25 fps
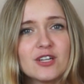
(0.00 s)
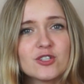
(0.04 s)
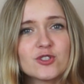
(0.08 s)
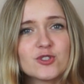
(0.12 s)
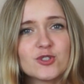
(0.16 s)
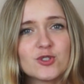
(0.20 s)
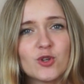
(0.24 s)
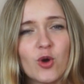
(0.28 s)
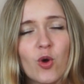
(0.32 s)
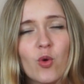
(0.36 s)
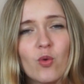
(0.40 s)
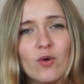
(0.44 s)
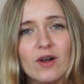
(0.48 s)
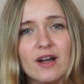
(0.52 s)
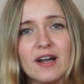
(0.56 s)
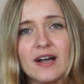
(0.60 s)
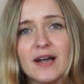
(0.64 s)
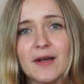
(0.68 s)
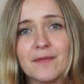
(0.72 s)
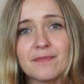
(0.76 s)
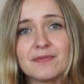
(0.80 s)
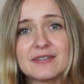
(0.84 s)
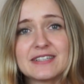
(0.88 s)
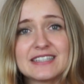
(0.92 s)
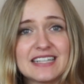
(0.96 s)
So
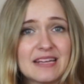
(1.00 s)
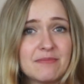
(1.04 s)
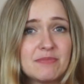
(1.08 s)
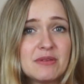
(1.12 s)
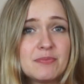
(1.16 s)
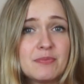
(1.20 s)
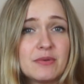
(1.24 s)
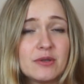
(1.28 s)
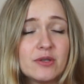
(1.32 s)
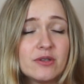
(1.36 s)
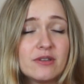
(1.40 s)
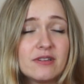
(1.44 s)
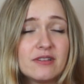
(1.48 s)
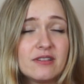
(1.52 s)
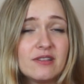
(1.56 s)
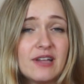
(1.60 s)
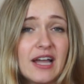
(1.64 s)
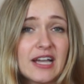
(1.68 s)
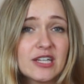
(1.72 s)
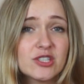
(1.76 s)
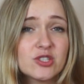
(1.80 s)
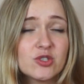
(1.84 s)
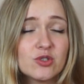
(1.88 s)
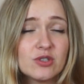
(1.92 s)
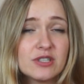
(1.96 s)
some people
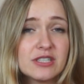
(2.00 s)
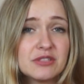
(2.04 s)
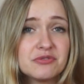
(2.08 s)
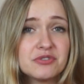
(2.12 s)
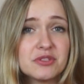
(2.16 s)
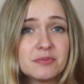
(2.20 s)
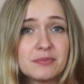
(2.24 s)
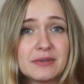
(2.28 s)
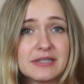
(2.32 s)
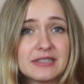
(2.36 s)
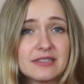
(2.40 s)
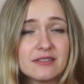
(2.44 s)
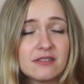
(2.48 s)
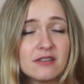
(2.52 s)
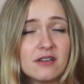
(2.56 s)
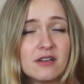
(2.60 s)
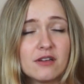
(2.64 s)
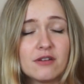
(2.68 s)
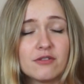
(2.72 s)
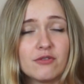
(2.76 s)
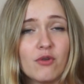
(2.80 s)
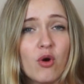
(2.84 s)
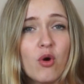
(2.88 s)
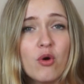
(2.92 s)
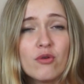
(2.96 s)
like to live a bit
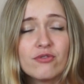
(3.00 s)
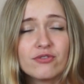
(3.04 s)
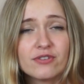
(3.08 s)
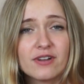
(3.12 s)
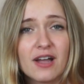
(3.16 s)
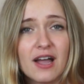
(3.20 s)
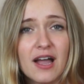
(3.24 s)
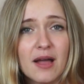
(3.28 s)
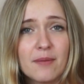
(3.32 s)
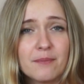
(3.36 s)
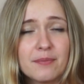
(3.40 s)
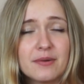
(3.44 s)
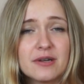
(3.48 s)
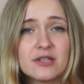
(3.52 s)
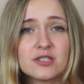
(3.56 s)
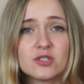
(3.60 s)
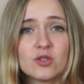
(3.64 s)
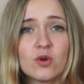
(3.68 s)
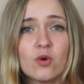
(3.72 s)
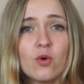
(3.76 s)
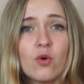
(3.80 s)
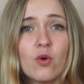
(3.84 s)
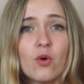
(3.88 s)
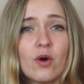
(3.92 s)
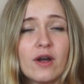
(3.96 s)
off campus
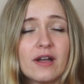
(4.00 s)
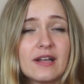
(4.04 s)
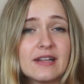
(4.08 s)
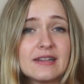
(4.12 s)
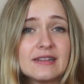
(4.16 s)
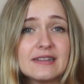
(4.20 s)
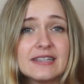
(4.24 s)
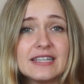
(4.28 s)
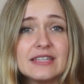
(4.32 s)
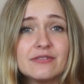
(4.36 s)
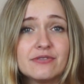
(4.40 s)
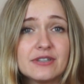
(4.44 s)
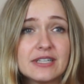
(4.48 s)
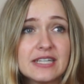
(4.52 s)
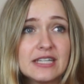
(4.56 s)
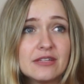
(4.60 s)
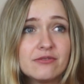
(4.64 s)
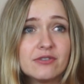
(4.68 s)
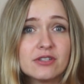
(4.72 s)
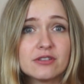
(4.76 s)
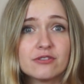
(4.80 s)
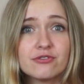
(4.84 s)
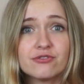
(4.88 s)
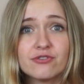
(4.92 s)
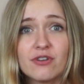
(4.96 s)
or live
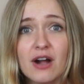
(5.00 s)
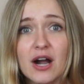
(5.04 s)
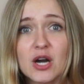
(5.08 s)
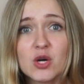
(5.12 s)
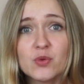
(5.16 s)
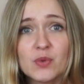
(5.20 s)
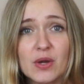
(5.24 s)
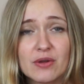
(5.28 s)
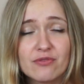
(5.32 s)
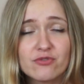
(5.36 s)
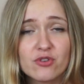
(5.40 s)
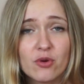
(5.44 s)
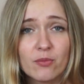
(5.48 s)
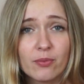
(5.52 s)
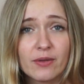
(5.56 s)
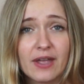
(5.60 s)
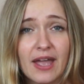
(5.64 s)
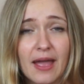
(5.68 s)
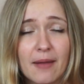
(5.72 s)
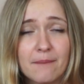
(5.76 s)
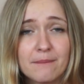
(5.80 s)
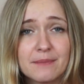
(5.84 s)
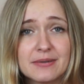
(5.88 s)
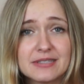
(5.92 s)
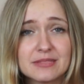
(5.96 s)
even far away from
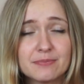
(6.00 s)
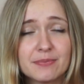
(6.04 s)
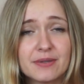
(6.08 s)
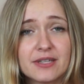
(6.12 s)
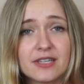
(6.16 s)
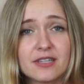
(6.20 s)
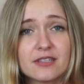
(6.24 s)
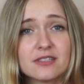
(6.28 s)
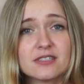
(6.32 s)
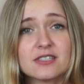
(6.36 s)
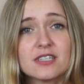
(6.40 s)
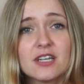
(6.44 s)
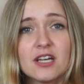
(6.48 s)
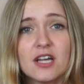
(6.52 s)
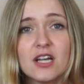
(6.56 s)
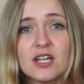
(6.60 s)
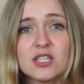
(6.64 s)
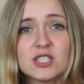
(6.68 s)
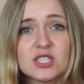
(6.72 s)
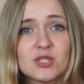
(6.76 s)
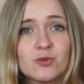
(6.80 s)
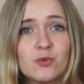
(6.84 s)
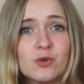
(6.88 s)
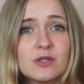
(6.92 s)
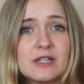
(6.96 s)
campus because
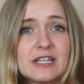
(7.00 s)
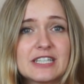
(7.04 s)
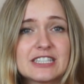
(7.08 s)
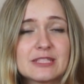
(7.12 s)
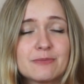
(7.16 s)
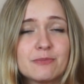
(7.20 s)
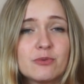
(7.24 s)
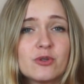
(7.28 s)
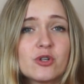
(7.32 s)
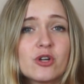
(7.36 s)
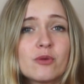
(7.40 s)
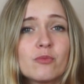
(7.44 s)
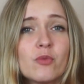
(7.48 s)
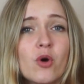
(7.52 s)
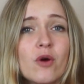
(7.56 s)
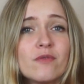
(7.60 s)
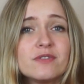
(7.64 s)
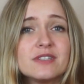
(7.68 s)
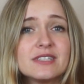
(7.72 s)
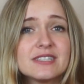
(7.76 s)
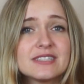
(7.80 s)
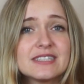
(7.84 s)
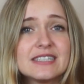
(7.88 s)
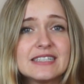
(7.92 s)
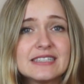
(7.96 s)
they want to explore more of
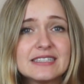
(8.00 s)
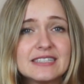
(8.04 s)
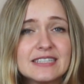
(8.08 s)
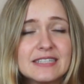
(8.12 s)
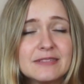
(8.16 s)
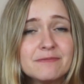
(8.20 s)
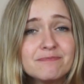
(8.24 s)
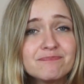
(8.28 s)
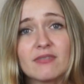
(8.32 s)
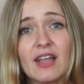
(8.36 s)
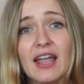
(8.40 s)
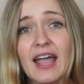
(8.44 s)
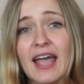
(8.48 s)
the city,